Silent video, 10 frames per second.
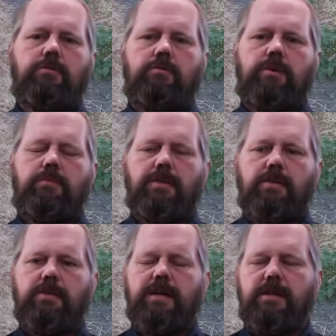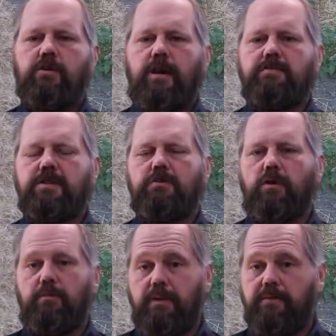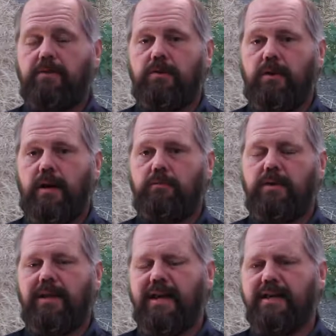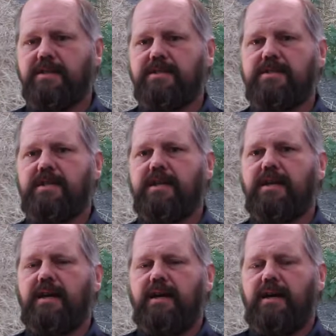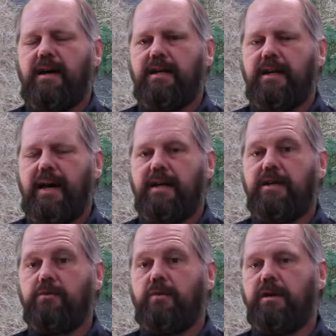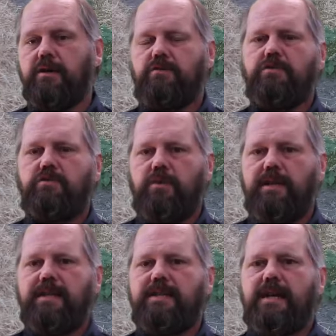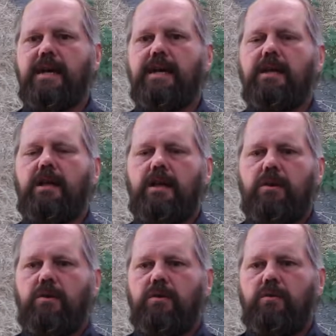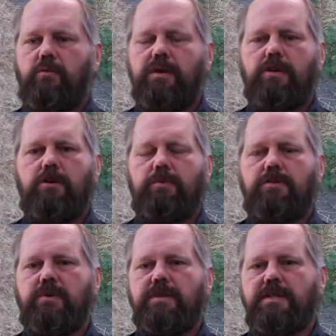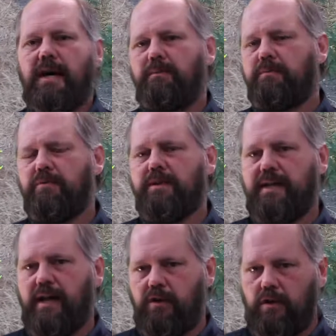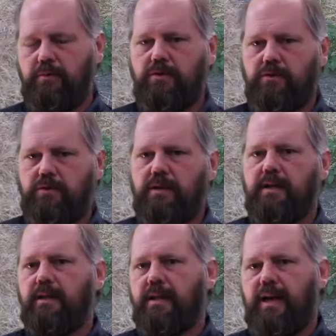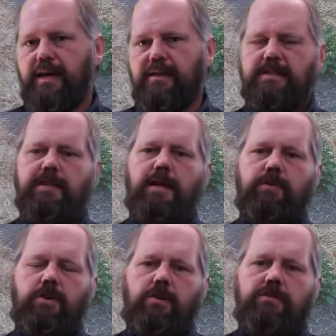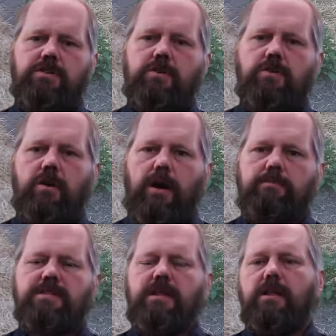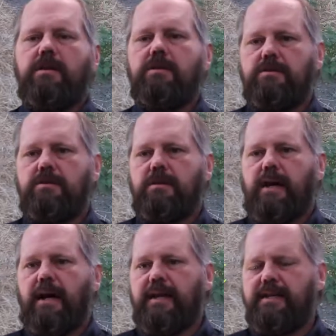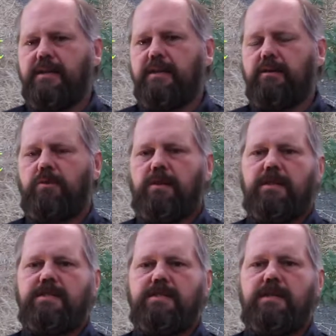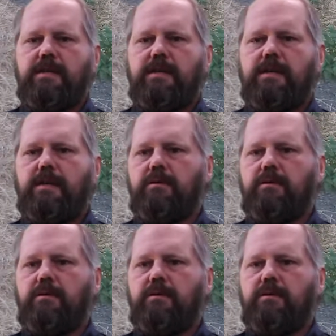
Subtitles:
when we look at crops that grow above the ground, we like to see a 90 to 120 day window between the time we put down our manure and the time we harvest our crops. Ideally, we're going to see